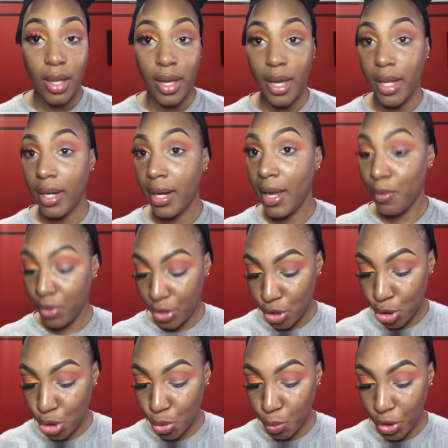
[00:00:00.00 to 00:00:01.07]
and then I
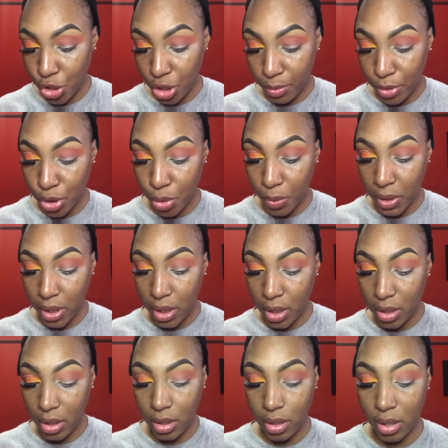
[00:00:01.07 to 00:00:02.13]
was switching between